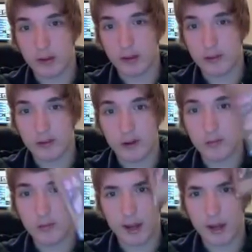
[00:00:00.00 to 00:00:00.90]
DD Crow,
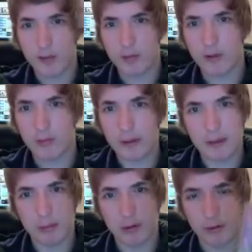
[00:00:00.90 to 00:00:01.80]
but I know most
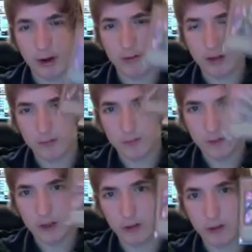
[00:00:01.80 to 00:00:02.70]
people would rather
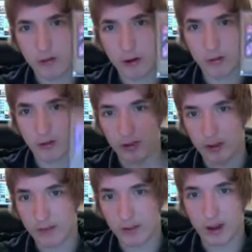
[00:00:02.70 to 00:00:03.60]
use Crows
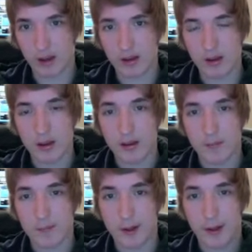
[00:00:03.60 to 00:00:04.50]
instead of this guy.
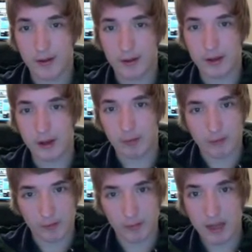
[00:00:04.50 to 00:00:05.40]
But,
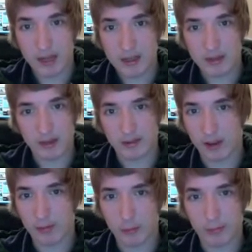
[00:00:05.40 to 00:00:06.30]
for me, this
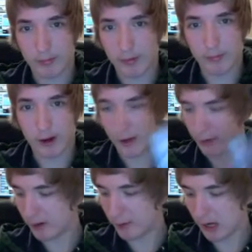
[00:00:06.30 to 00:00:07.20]
guy's been working
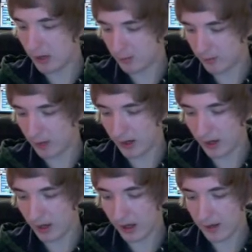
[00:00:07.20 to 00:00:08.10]
really well with my
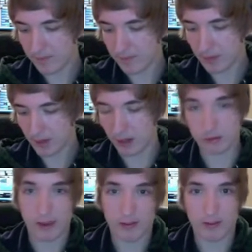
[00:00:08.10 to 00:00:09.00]
kind of like
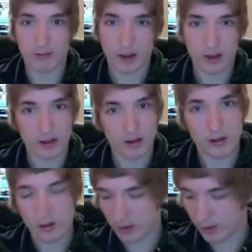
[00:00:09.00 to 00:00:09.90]
aggressive kind of
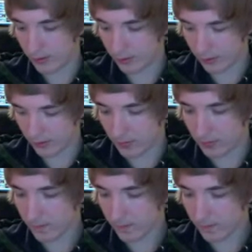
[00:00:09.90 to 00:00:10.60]
just